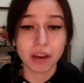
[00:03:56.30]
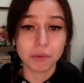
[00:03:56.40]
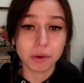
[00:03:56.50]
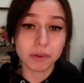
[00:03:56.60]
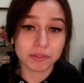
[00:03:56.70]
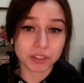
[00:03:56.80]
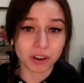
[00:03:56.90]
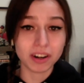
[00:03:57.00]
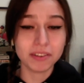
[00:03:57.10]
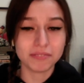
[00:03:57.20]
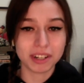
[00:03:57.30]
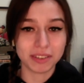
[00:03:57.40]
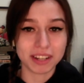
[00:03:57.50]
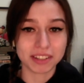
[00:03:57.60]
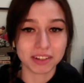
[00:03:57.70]
We have started a
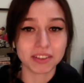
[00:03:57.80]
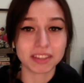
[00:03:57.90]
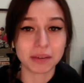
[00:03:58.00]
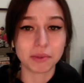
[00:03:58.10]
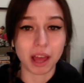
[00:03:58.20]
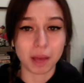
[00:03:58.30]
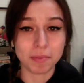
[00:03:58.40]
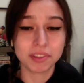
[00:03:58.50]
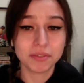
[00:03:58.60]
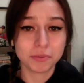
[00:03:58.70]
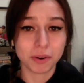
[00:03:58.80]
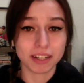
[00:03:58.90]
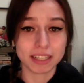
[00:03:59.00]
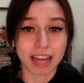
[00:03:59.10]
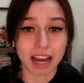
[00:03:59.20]
fundraiser that will help us afford to
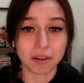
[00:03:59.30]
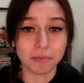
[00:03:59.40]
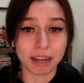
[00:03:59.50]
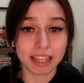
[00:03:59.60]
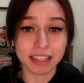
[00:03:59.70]
tackle many